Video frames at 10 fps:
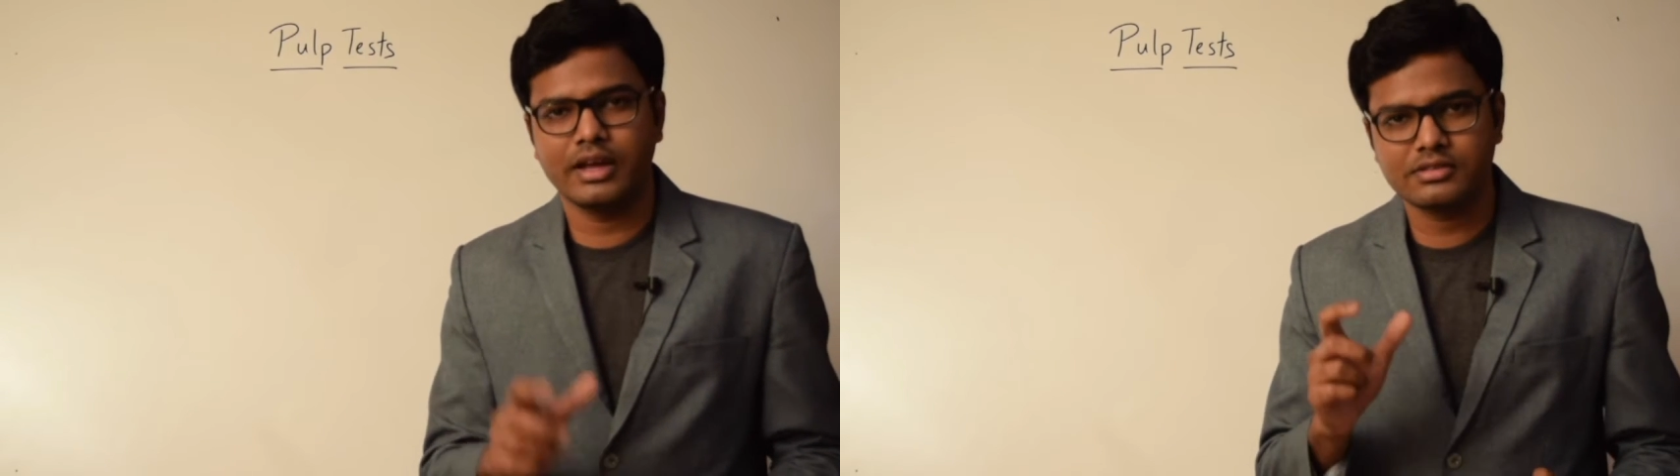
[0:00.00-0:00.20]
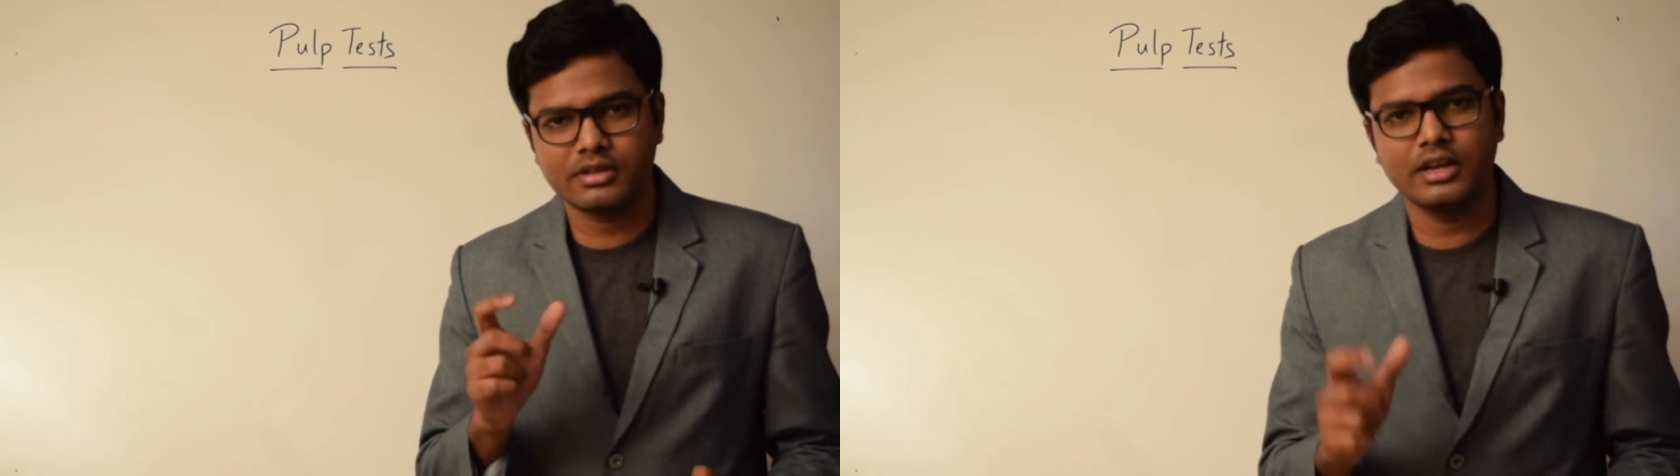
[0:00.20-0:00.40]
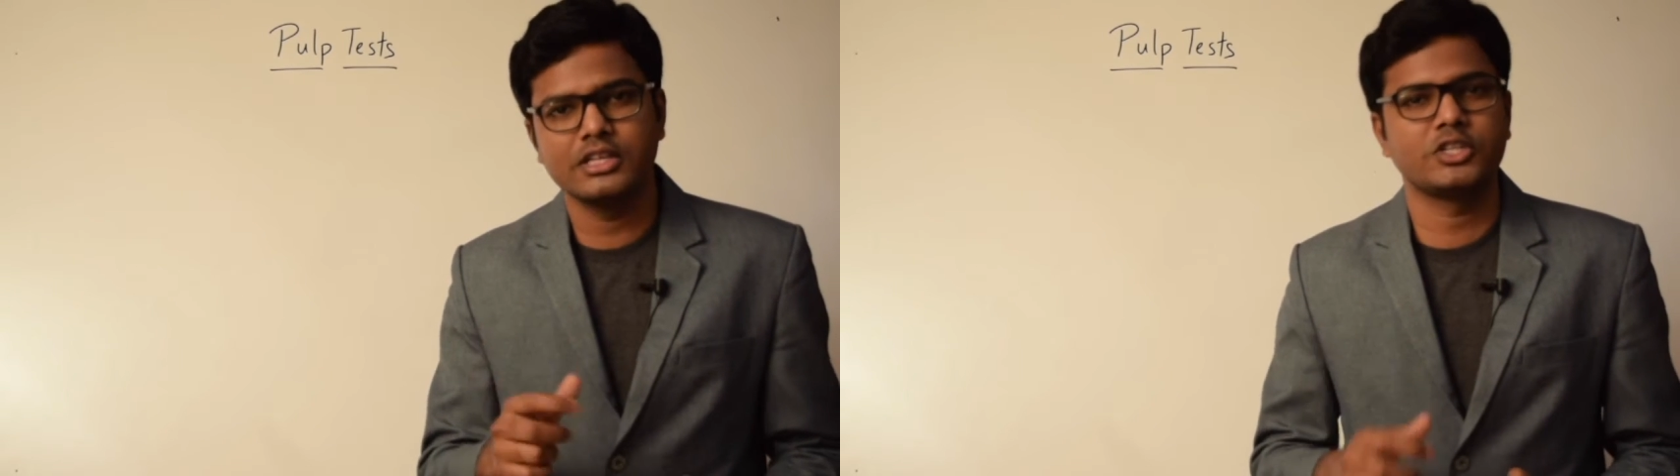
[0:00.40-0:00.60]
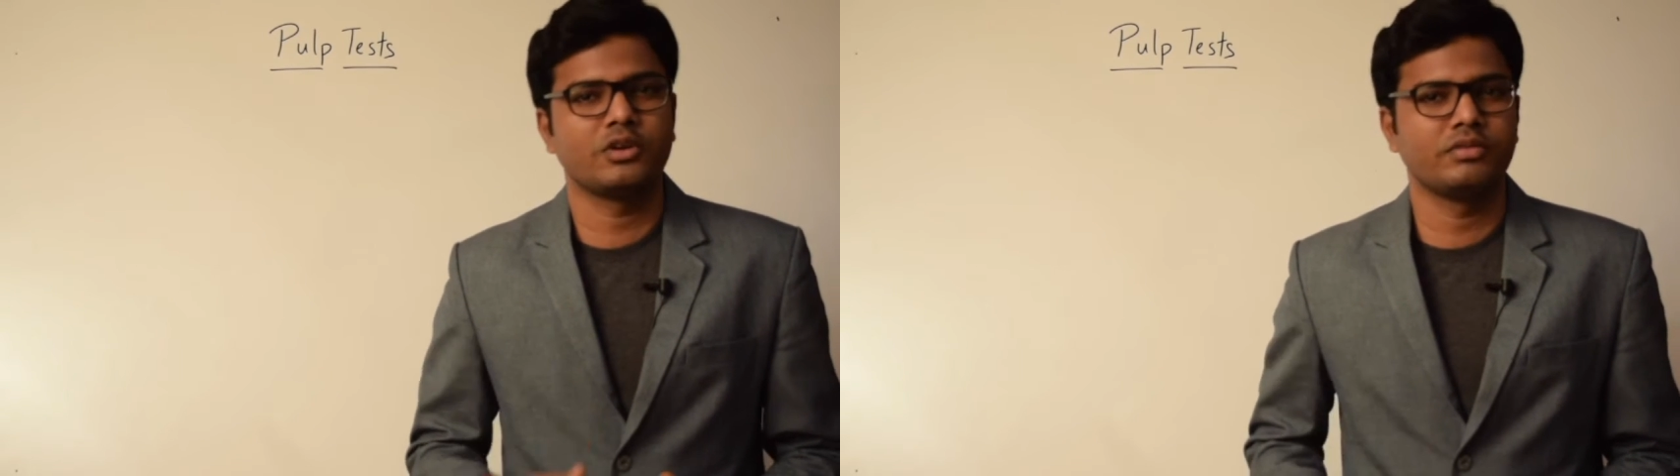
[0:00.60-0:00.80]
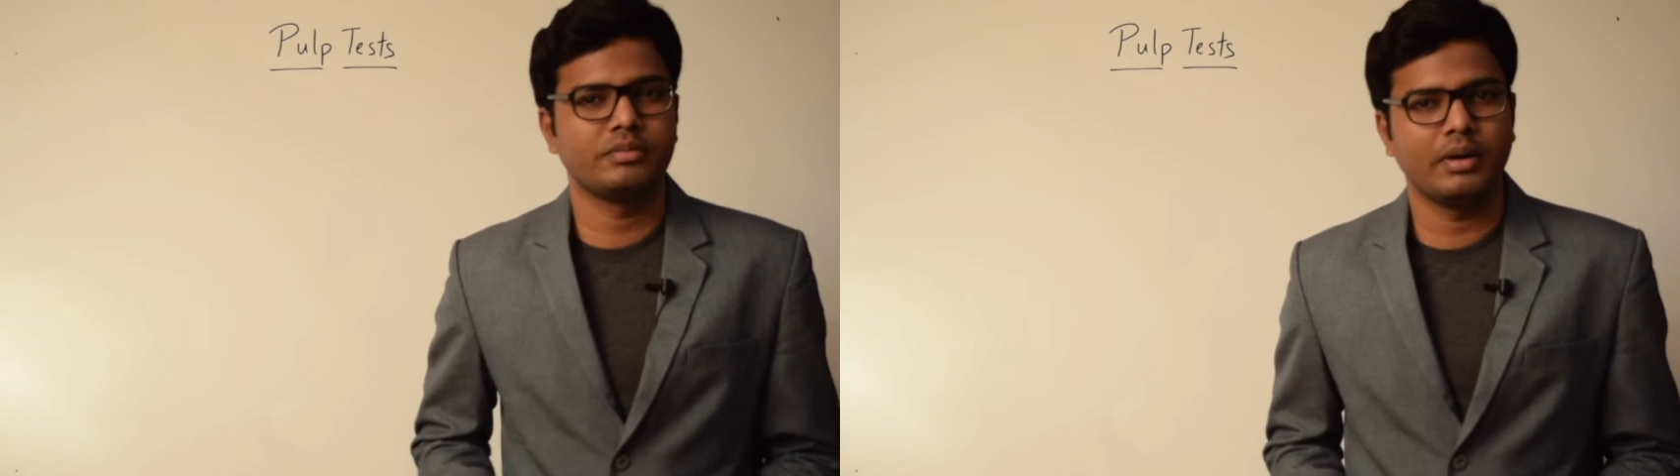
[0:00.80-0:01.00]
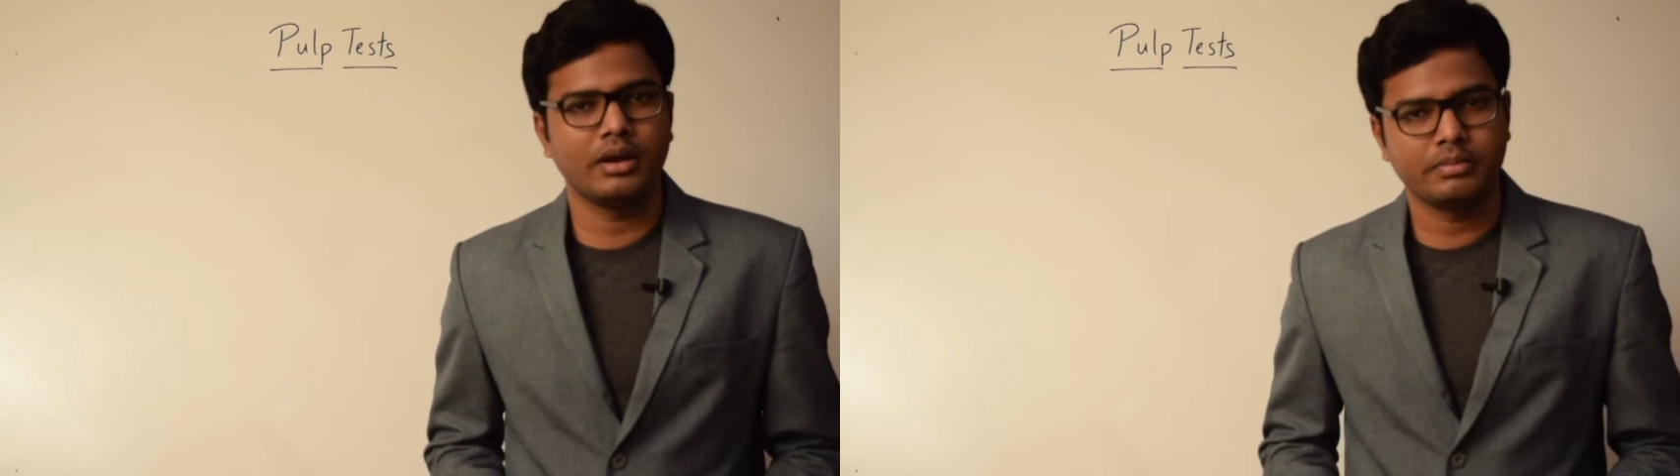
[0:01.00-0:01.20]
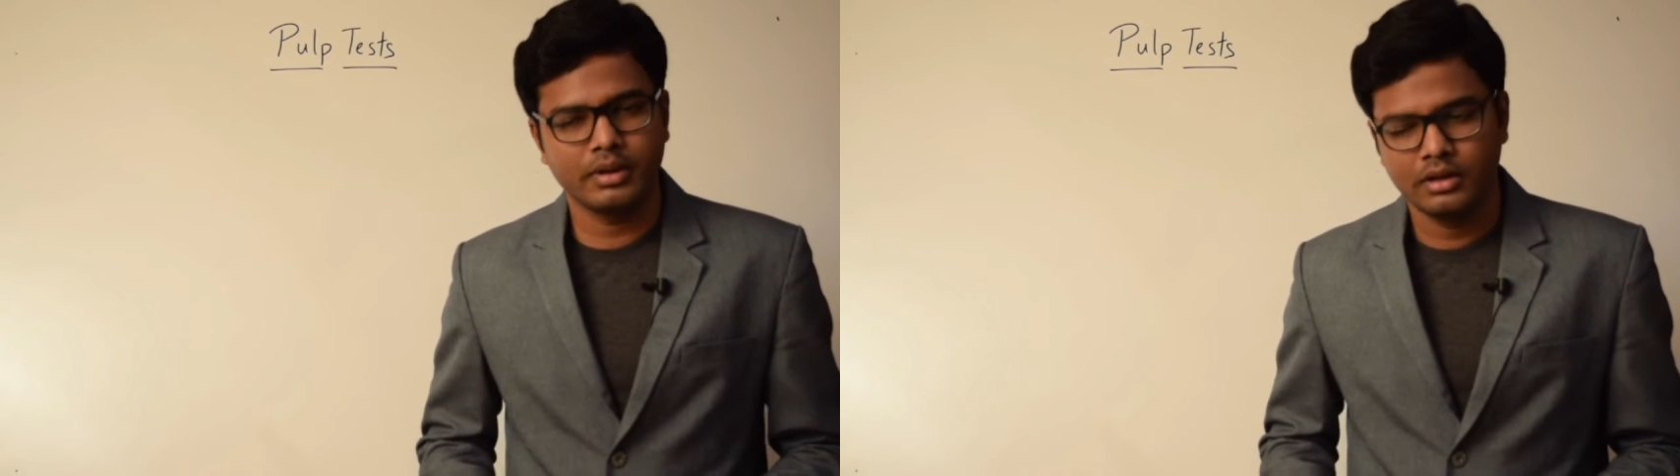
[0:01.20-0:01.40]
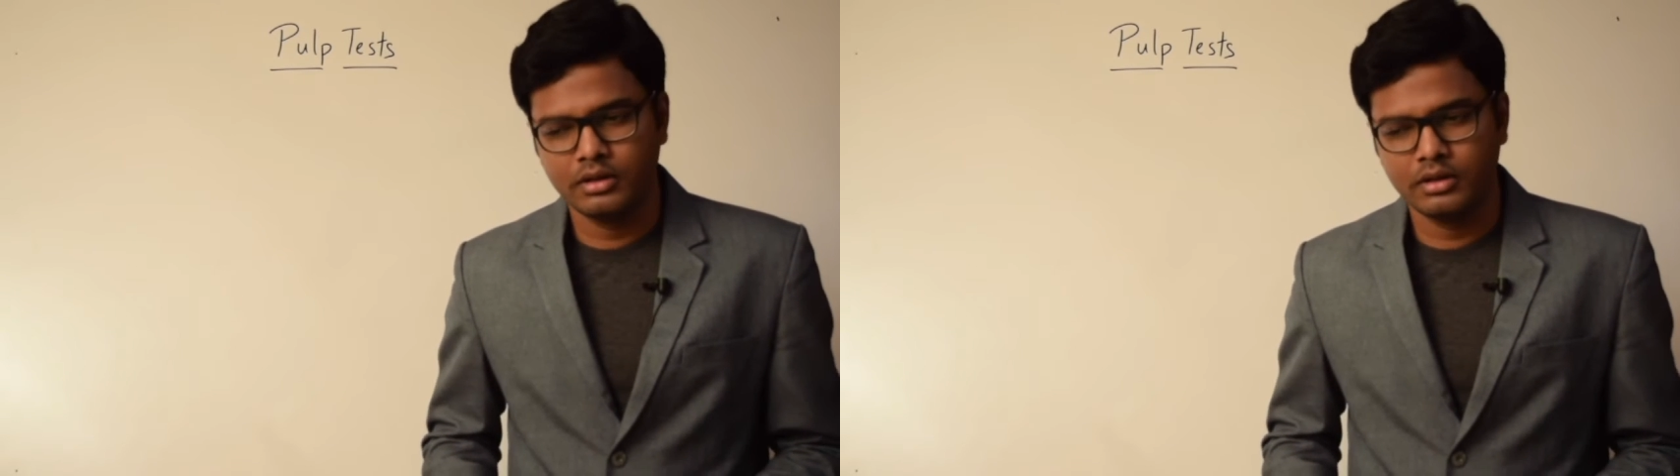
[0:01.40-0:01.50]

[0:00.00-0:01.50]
vasculature of the pulp.